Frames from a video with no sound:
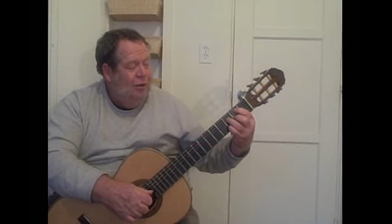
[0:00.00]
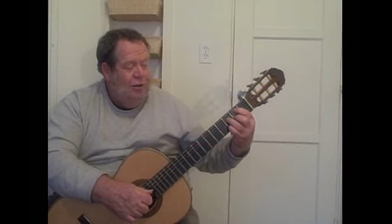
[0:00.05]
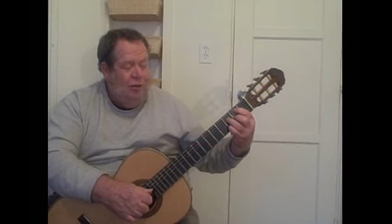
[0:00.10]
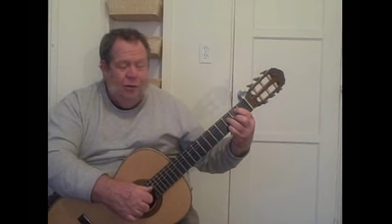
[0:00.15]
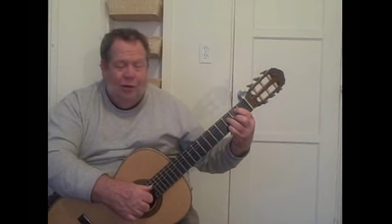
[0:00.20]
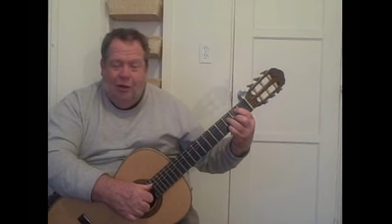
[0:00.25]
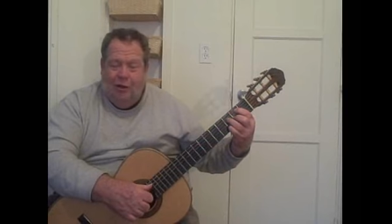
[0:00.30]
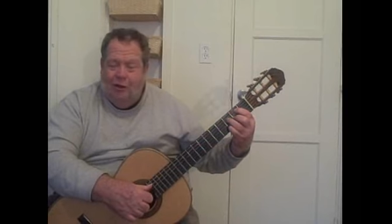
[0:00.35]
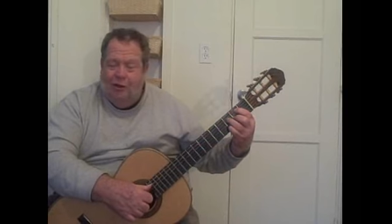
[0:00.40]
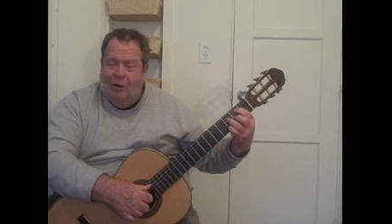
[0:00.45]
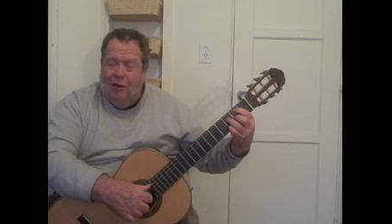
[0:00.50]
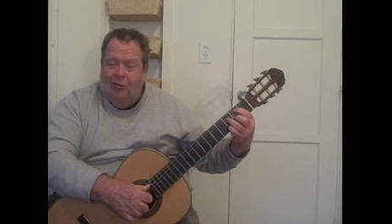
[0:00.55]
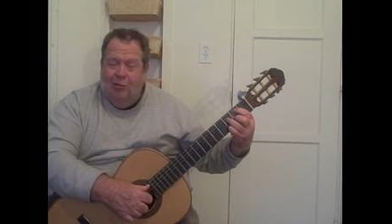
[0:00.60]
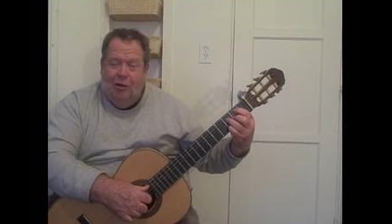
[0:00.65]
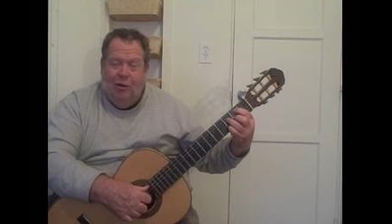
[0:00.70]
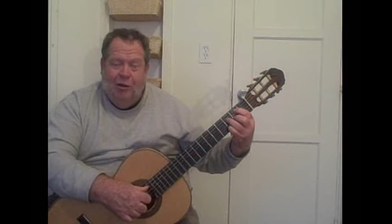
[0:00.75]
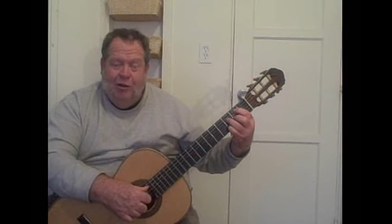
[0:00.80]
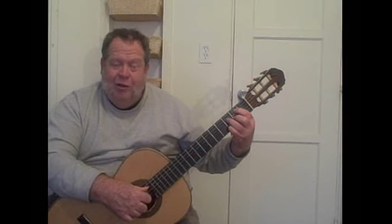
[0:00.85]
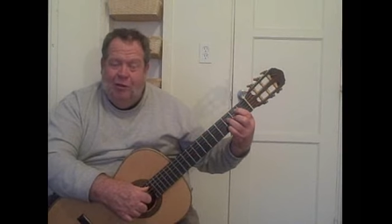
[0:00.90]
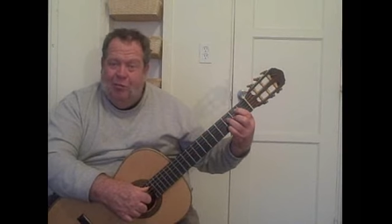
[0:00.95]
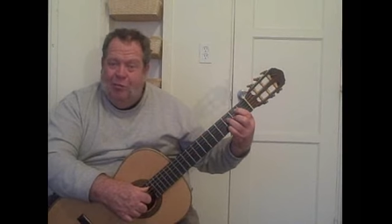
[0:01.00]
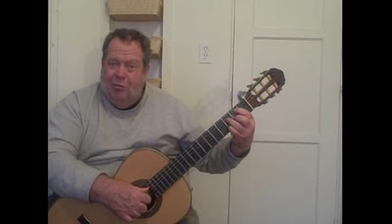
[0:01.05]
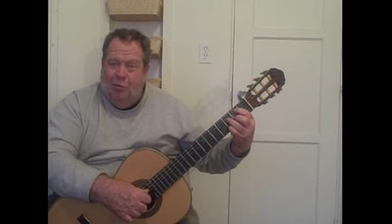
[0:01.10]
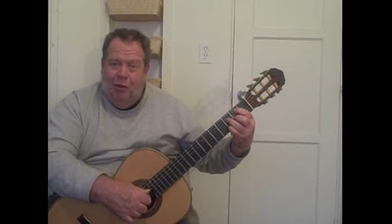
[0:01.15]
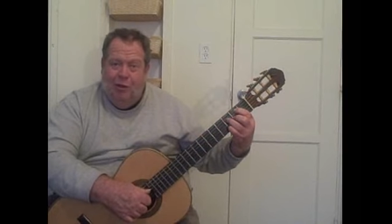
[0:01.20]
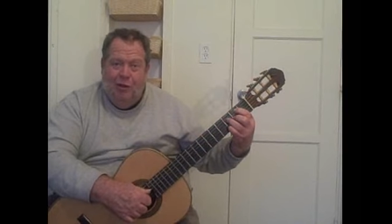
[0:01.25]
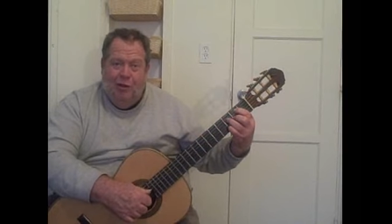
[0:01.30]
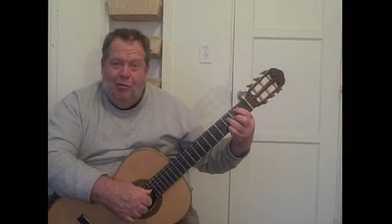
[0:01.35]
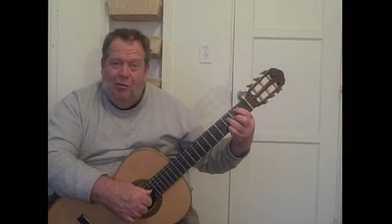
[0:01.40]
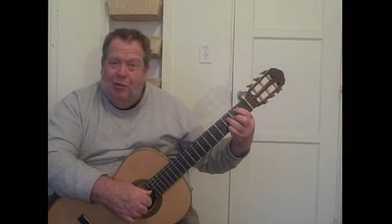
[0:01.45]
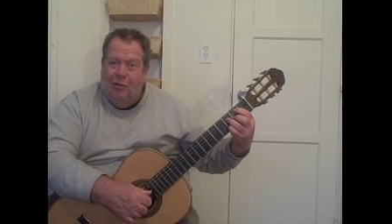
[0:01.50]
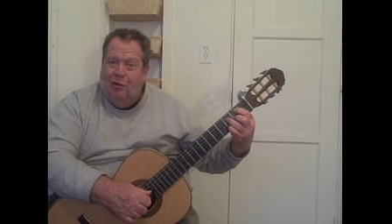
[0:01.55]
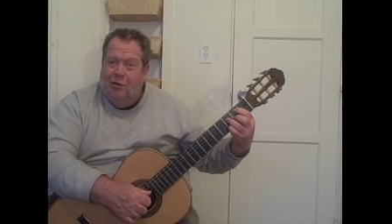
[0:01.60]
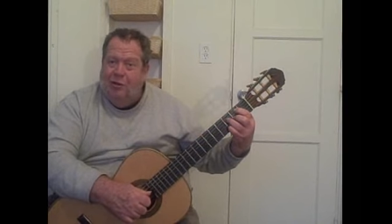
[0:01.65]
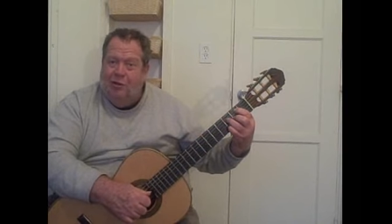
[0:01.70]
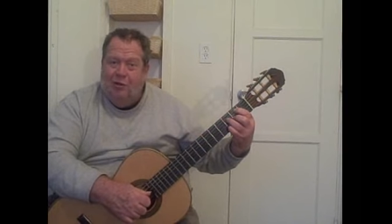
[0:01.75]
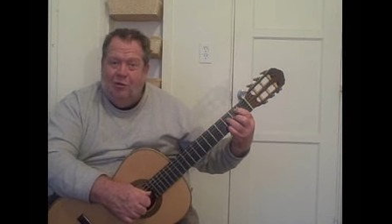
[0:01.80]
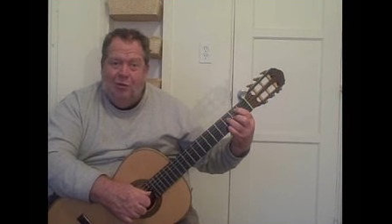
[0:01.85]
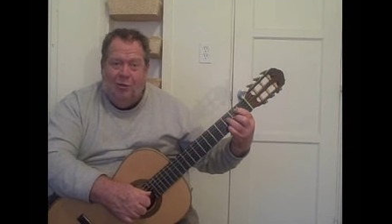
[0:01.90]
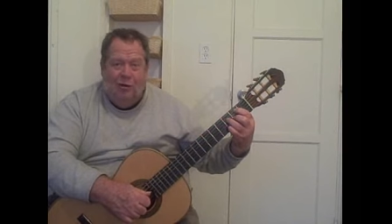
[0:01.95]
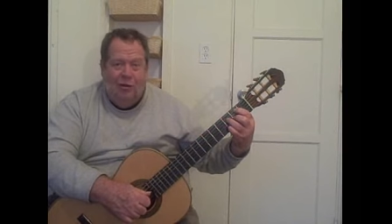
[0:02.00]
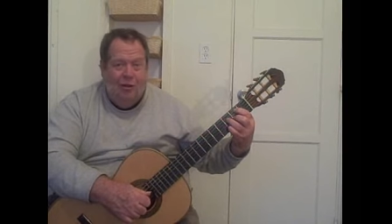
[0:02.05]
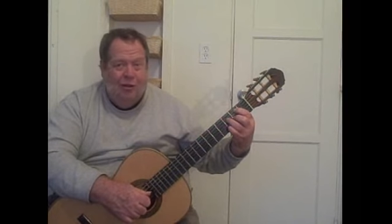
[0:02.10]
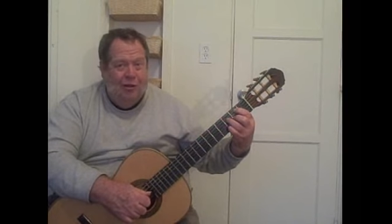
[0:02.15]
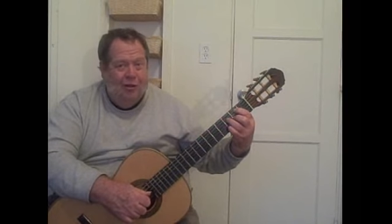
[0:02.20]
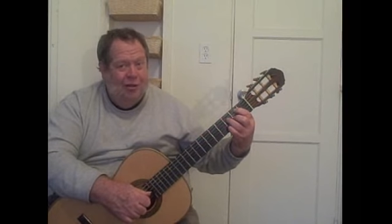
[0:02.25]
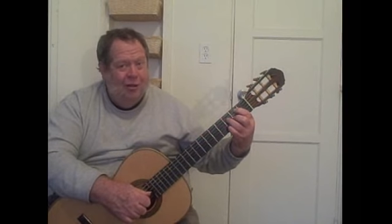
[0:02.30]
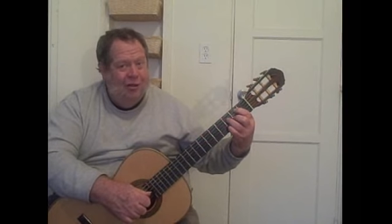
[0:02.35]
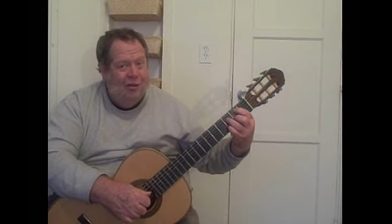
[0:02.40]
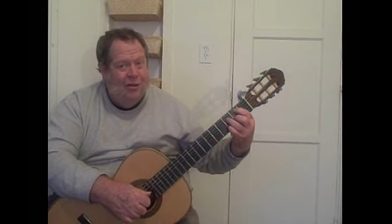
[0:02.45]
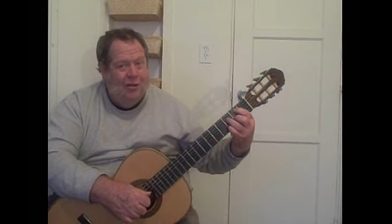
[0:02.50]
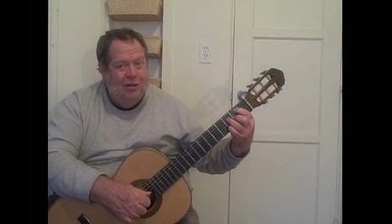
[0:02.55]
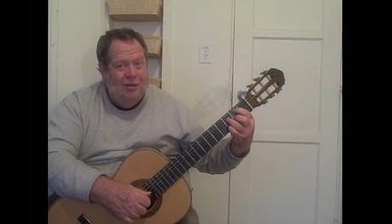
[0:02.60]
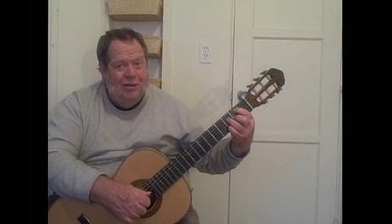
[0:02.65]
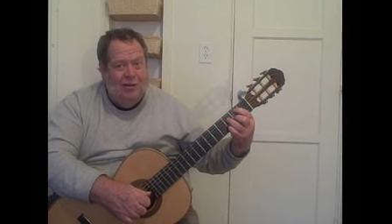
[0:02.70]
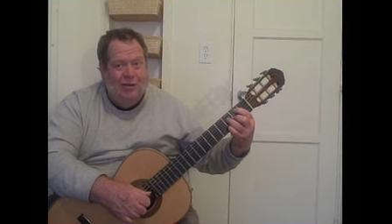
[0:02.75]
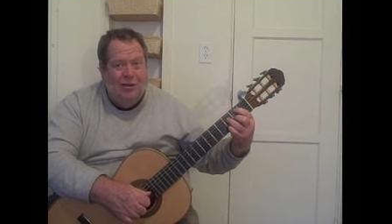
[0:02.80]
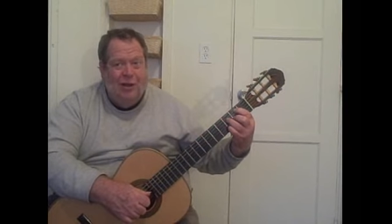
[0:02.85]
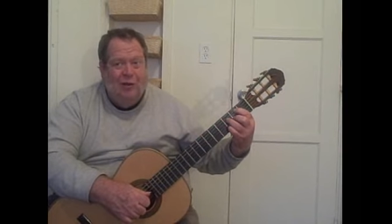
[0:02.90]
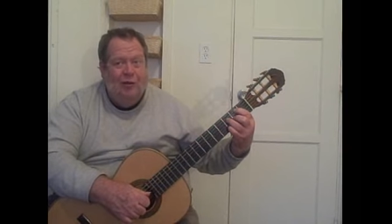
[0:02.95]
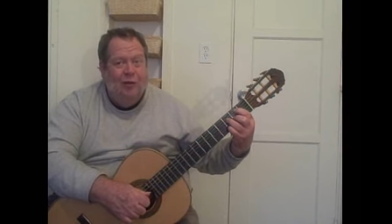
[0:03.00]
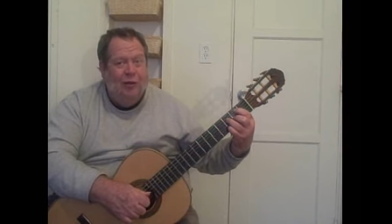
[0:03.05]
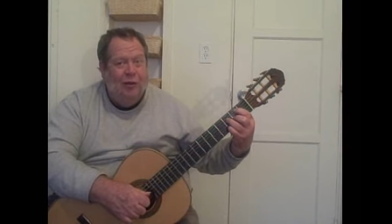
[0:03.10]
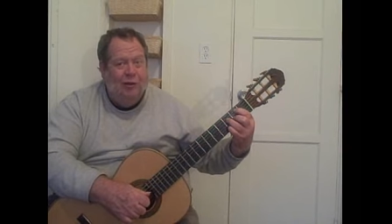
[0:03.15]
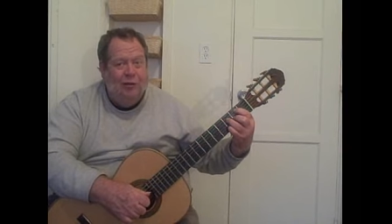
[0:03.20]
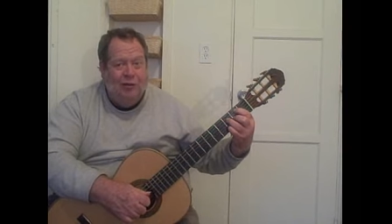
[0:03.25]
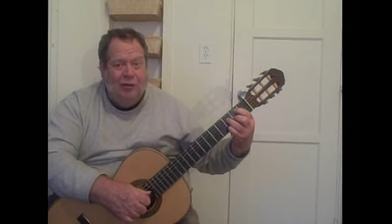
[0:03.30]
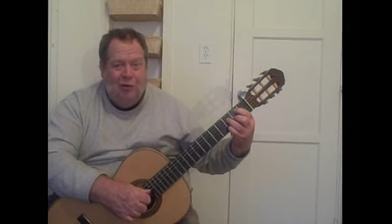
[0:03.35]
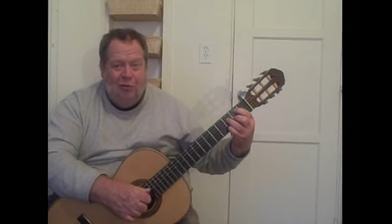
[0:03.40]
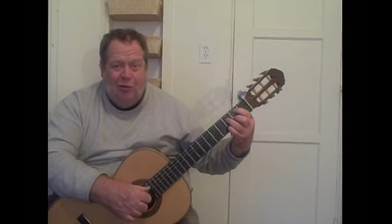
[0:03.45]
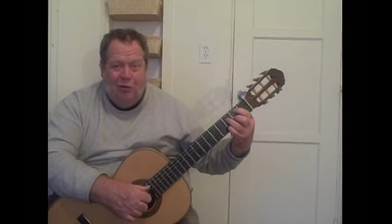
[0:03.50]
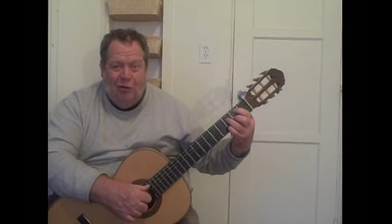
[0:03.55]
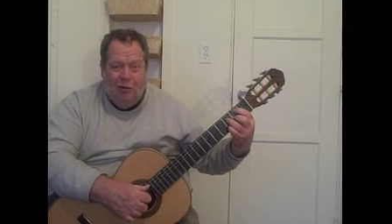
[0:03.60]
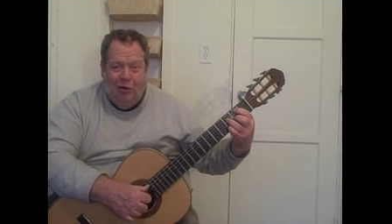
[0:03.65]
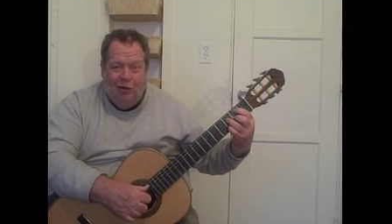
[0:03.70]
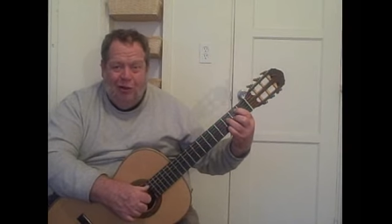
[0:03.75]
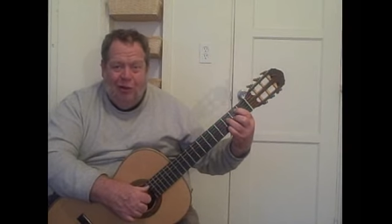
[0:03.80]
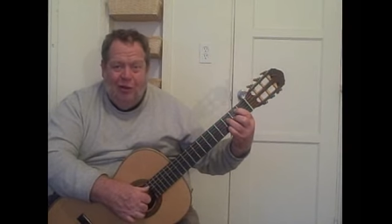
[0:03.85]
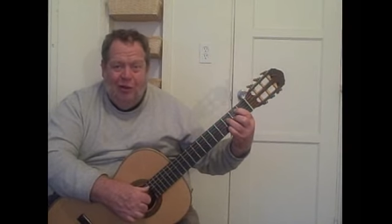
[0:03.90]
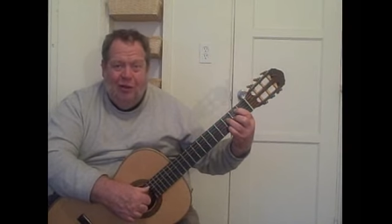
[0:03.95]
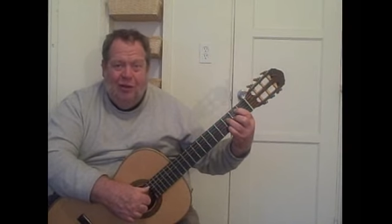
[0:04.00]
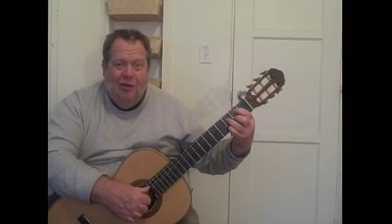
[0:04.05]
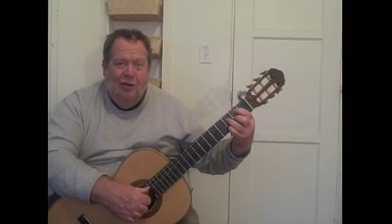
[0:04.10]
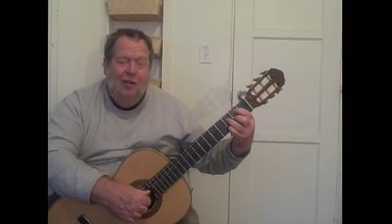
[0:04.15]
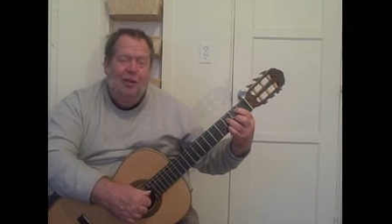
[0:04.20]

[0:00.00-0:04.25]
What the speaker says: So I guess that'd be a B diminished with a 7 of some sort.